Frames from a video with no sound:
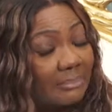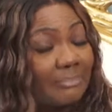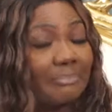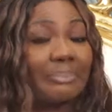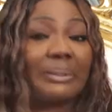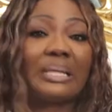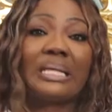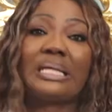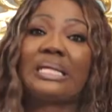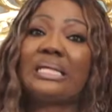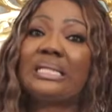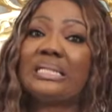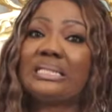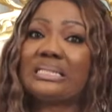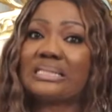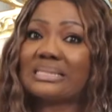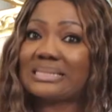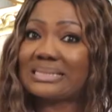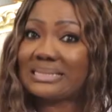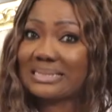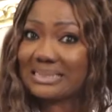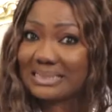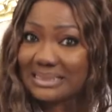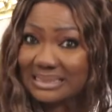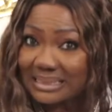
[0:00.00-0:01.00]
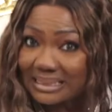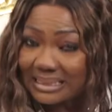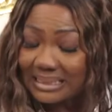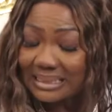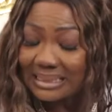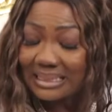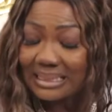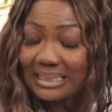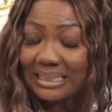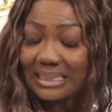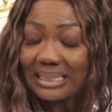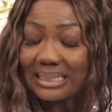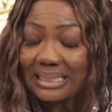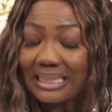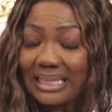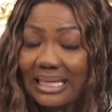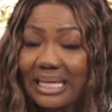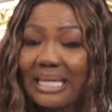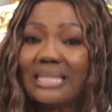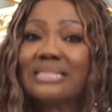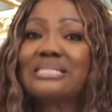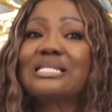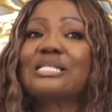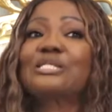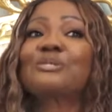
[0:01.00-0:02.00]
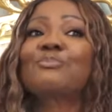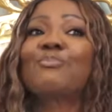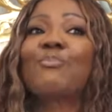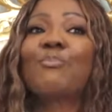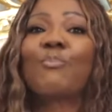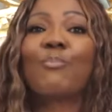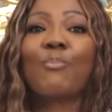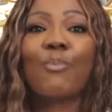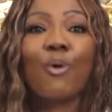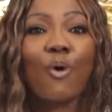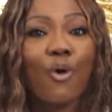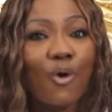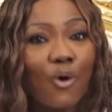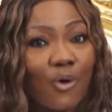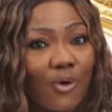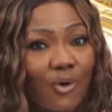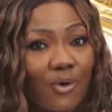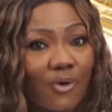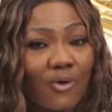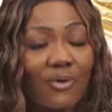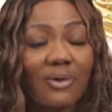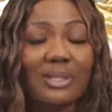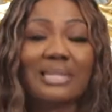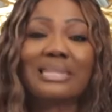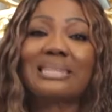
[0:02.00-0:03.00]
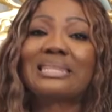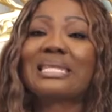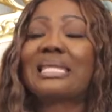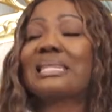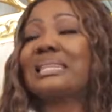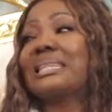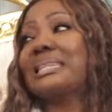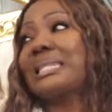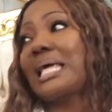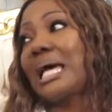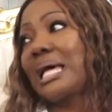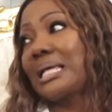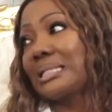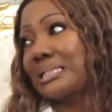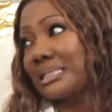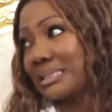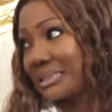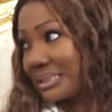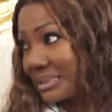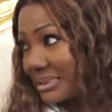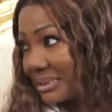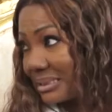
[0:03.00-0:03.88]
please, it is more than that,